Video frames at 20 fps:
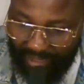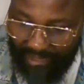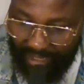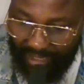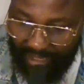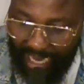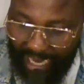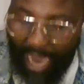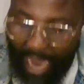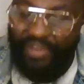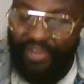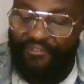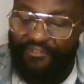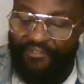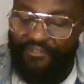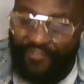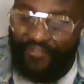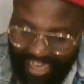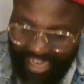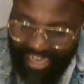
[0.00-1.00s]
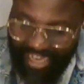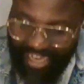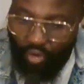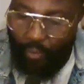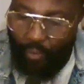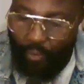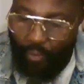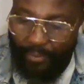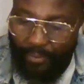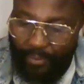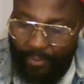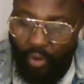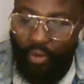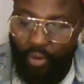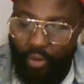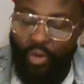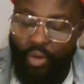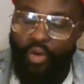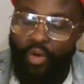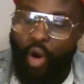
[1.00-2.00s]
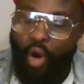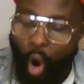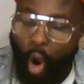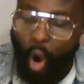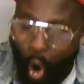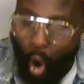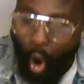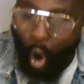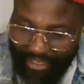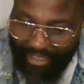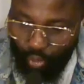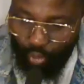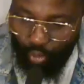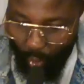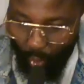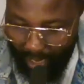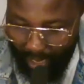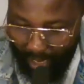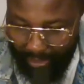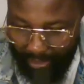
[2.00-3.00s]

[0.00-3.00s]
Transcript: have been feeding you people all this while.